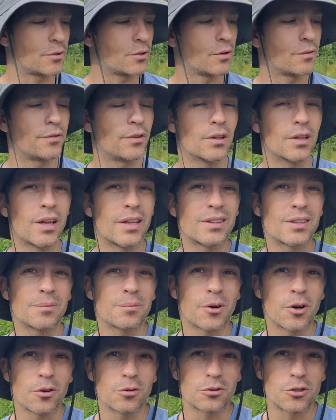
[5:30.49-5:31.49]
So if you let
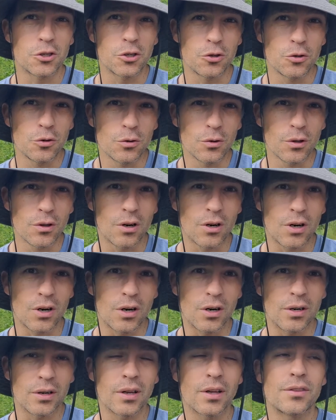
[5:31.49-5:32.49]
them go too
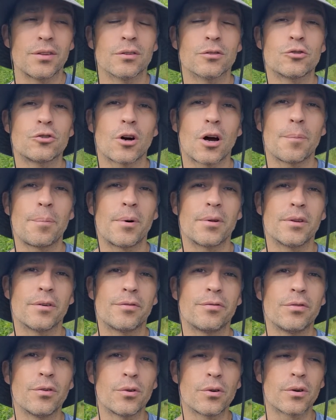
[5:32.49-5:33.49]
long, they'll drop on the
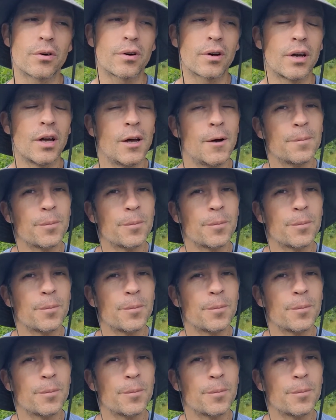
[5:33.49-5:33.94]
floor.